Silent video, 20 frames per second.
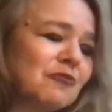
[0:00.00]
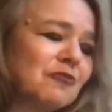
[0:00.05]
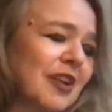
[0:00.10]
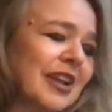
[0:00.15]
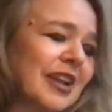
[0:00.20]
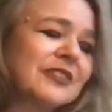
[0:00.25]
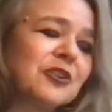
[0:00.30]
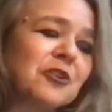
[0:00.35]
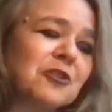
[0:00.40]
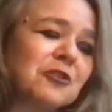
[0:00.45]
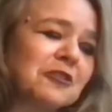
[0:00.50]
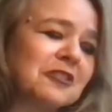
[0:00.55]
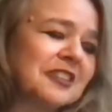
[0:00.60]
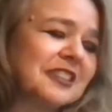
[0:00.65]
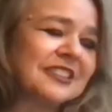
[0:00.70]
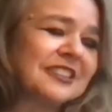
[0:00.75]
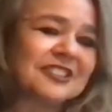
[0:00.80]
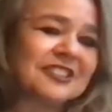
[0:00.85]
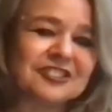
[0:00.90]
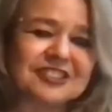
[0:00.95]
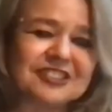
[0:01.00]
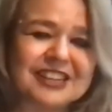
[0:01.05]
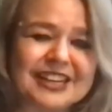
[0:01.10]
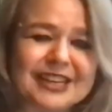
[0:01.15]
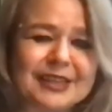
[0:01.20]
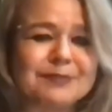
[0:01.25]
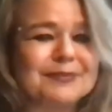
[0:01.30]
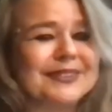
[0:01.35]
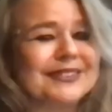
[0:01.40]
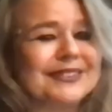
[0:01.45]
red orange
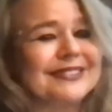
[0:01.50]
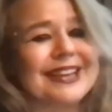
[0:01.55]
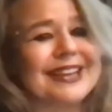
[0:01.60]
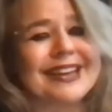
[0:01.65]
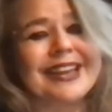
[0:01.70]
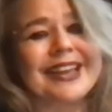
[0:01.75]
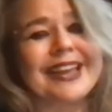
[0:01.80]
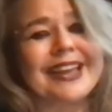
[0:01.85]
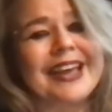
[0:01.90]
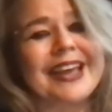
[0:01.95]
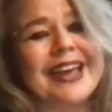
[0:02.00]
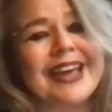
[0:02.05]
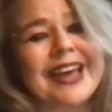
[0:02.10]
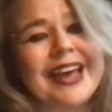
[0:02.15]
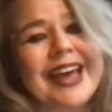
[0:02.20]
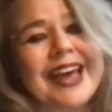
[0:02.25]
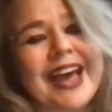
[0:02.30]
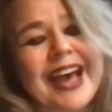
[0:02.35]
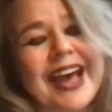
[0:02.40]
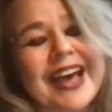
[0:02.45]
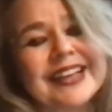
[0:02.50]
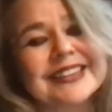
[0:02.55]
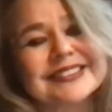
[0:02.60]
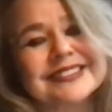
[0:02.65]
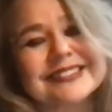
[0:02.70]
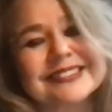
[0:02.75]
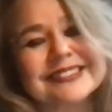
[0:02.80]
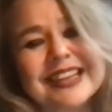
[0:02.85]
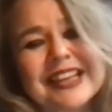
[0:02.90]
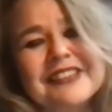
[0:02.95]
lipstick. Mm-hmm.
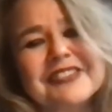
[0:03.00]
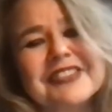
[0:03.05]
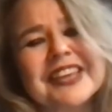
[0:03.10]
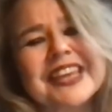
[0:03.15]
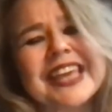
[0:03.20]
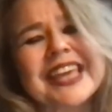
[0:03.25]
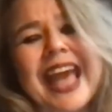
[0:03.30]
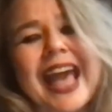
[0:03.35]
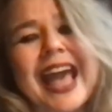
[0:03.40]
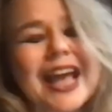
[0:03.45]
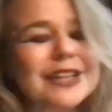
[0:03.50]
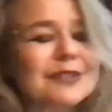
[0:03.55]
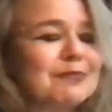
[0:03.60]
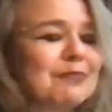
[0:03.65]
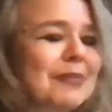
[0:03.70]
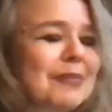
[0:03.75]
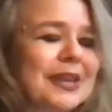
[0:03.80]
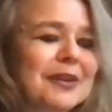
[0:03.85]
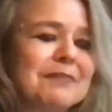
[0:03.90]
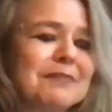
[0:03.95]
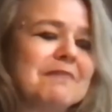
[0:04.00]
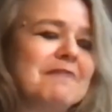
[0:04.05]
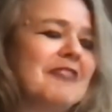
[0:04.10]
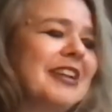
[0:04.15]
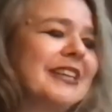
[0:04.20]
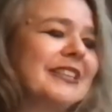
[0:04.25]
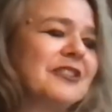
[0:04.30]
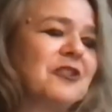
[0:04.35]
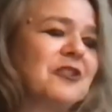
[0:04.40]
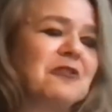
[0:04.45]
And the cadmium
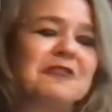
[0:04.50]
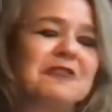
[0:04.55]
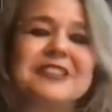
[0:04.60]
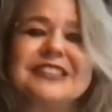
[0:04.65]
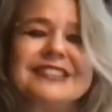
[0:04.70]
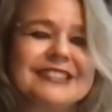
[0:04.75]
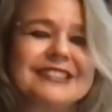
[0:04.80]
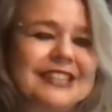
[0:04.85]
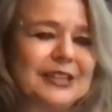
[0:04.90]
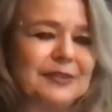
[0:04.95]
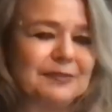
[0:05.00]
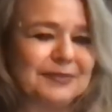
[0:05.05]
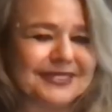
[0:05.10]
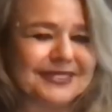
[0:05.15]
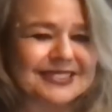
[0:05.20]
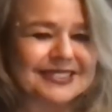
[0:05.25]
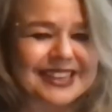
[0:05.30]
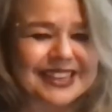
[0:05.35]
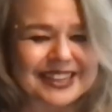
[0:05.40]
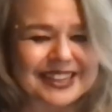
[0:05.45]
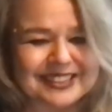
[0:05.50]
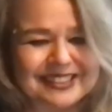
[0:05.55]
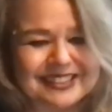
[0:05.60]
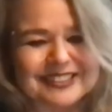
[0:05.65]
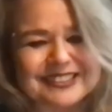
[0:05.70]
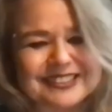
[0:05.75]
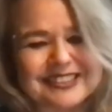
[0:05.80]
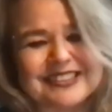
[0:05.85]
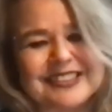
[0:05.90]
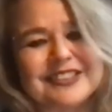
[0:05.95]
red orange lipstick
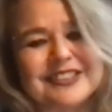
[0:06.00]
that, mm-hmm.